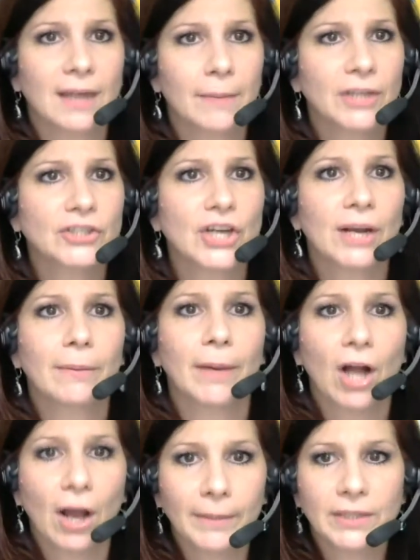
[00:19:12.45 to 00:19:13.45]
I'm going to check my
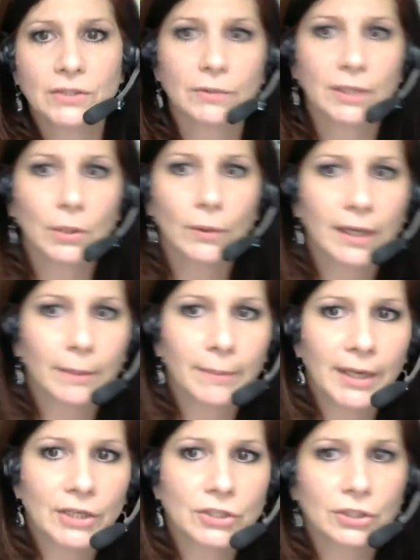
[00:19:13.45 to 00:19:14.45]
comments really quick and
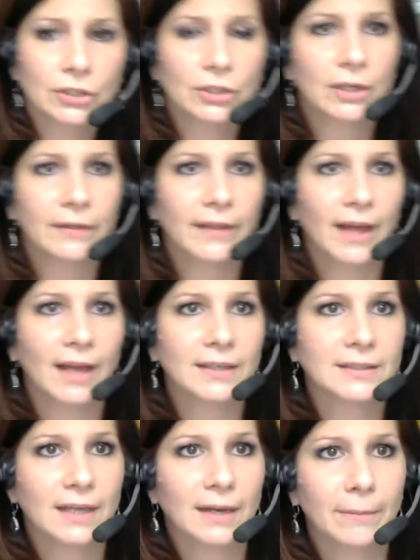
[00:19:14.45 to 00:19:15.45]
make sure
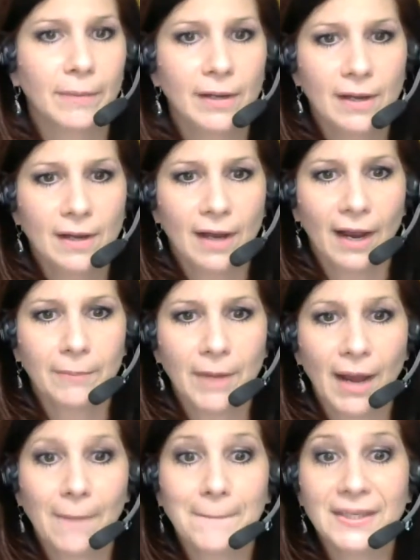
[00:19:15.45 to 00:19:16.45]
that I'm
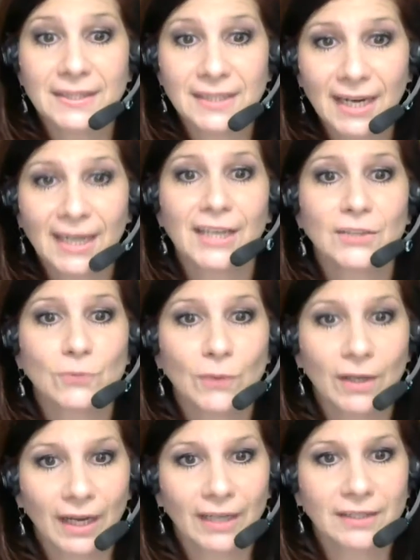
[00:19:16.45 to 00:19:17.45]
not missing any because
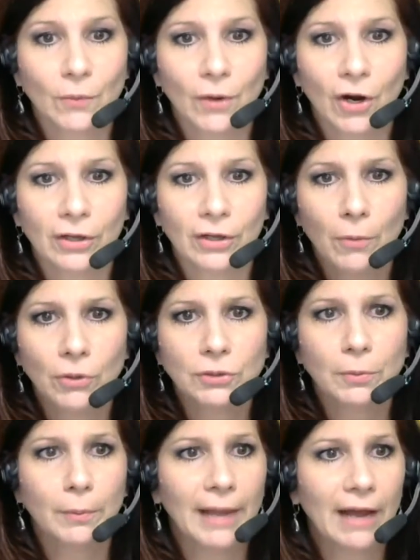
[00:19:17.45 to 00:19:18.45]
like I said, we are on the
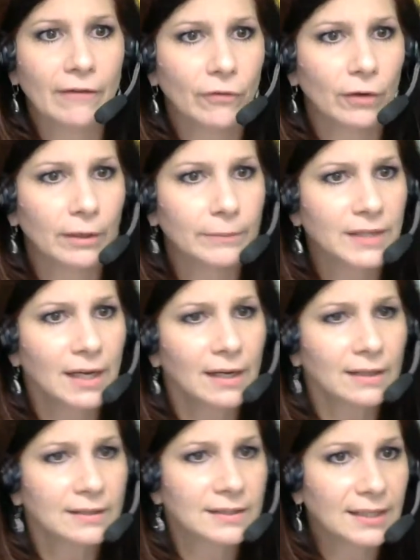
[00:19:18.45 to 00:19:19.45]
multiple platforms.
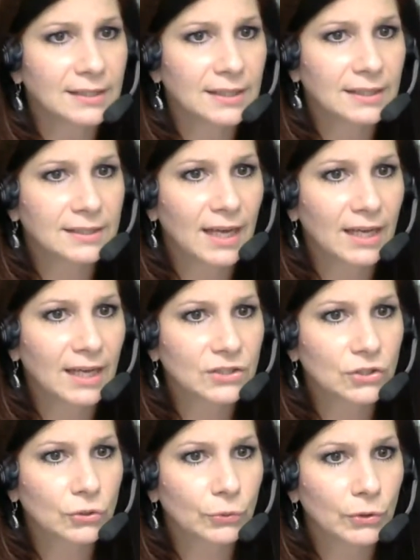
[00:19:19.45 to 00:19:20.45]
Stacy says
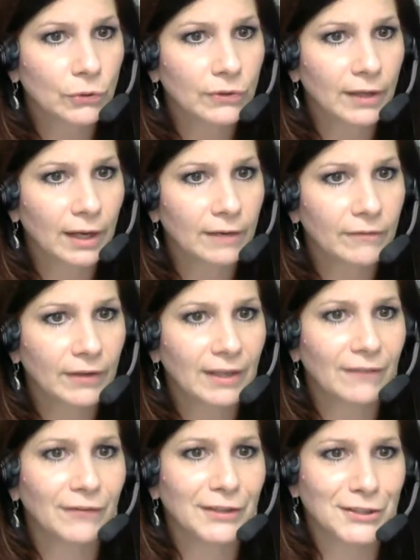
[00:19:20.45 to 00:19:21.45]
truth and
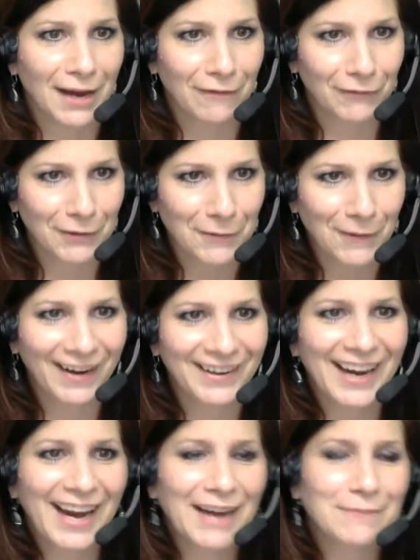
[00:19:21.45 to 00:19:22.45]
Vicki Fitch is everywhere.
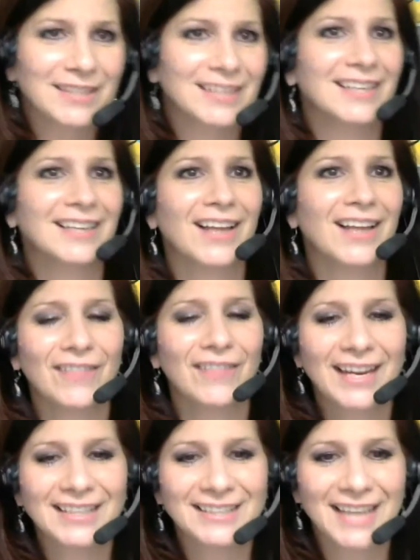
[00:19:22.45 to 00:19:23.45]
Gabe says hello.
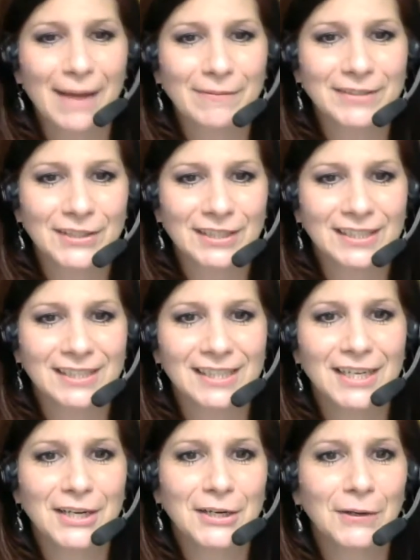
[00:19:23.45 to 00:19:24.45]
Thanks, Gabe. It's good to
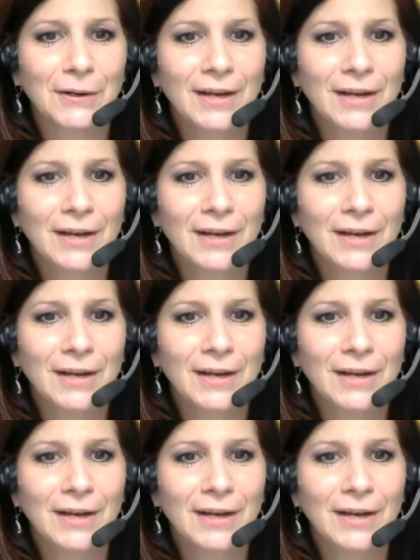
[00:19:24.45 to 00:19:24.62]
see you.